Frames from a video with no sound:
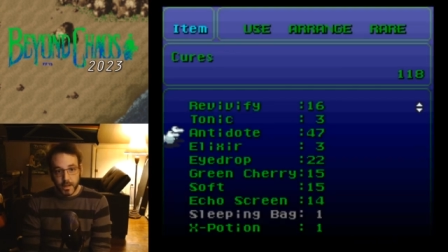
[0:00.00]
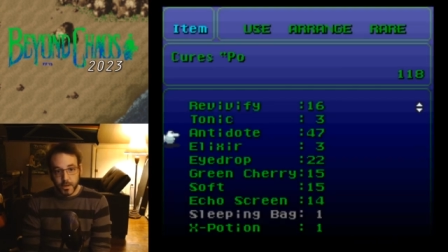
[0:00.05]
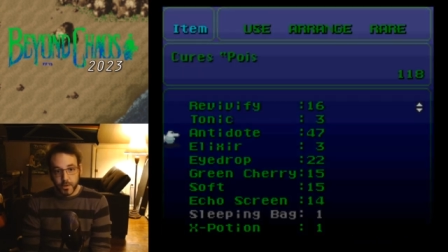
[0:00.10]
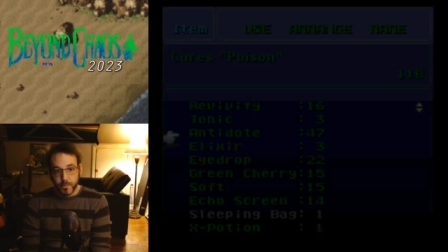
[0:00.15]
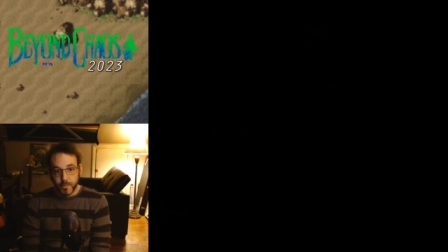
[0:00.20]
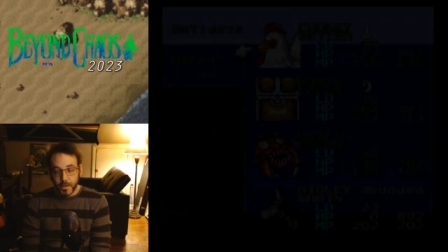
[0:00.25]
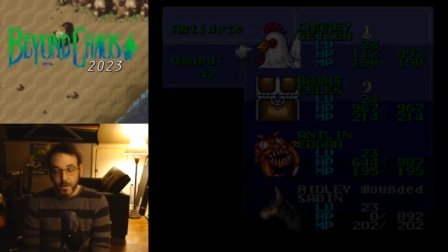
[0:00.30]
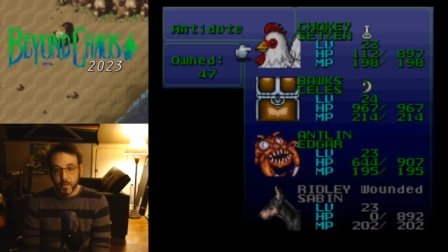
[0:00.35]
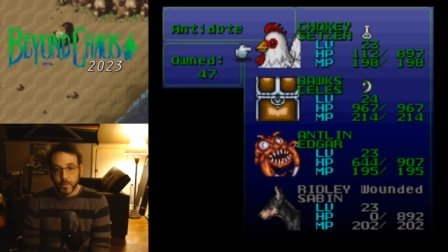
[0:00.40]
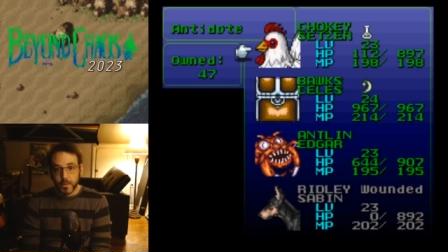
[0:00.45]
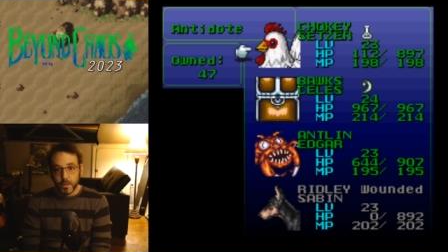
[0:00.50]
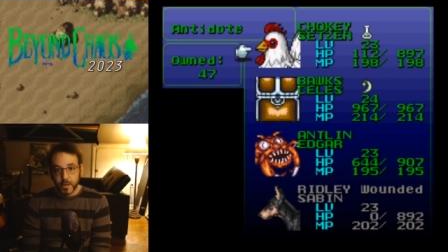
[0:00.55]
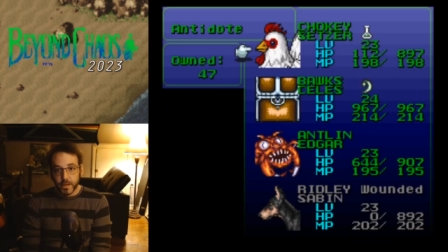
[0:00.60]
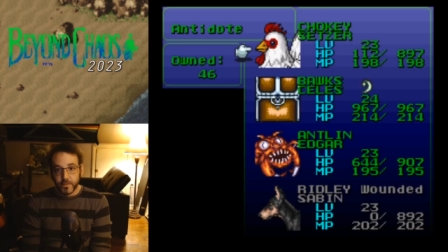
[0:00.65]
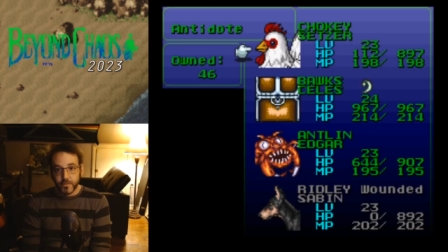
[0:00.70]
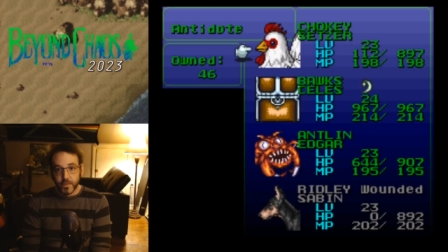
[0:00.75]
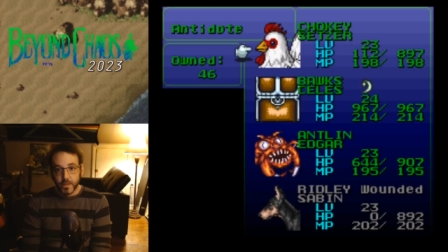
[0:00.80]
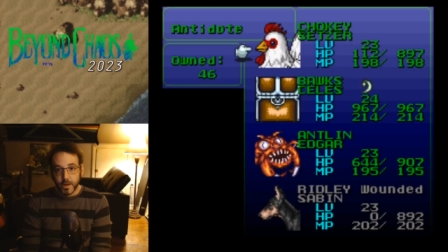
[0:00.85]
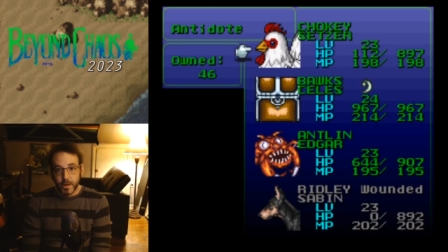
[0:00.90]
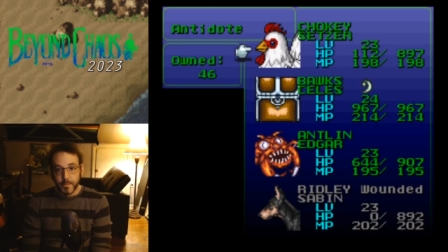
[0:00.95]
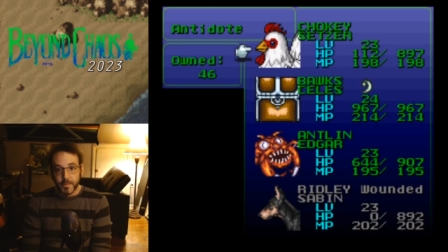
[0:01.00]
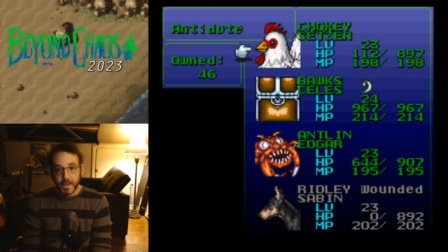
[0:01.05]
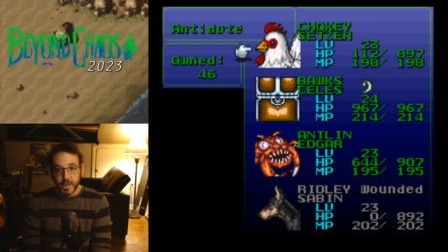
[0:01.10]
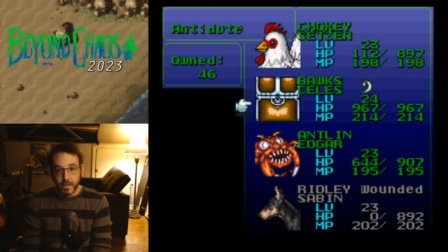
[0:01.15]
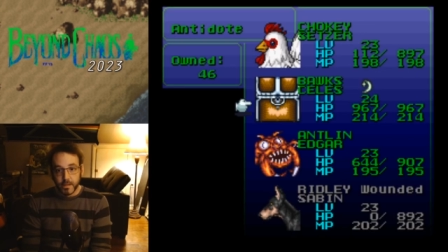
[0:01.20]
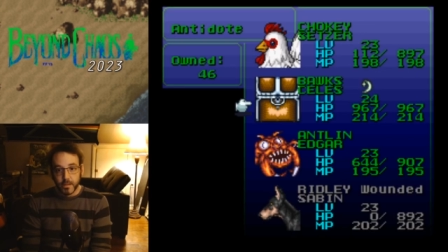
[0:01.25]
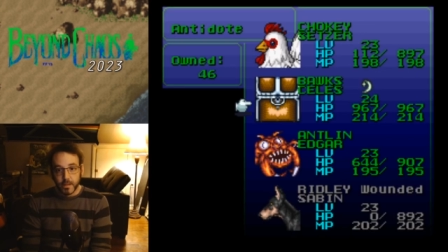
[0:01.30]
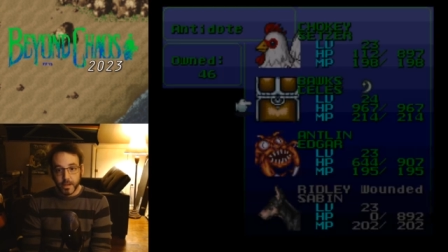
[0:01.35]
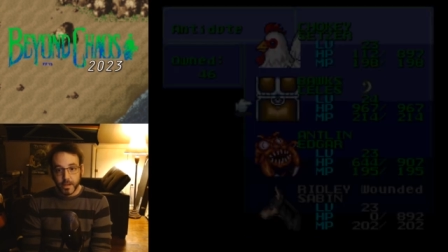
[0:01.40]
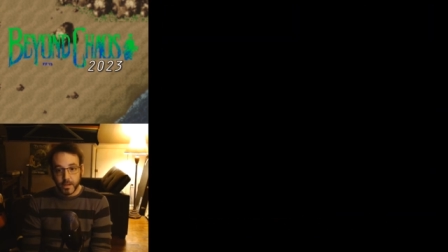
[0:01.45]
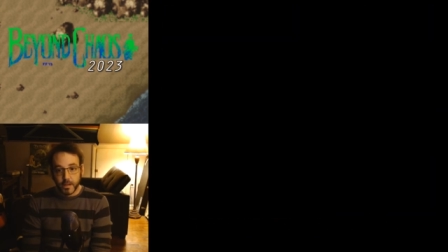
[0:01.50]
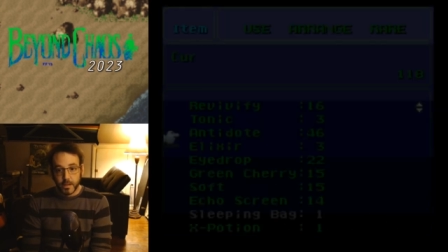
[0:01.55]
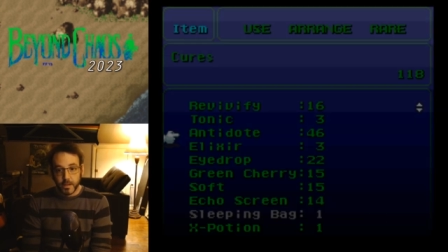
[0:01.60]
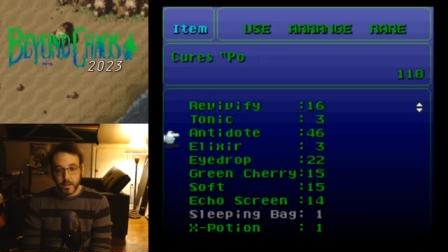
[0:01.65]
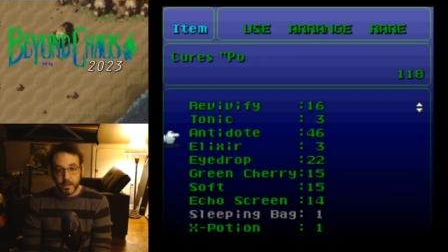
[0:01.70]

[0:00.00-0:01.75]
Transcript: You better believe that I'm healing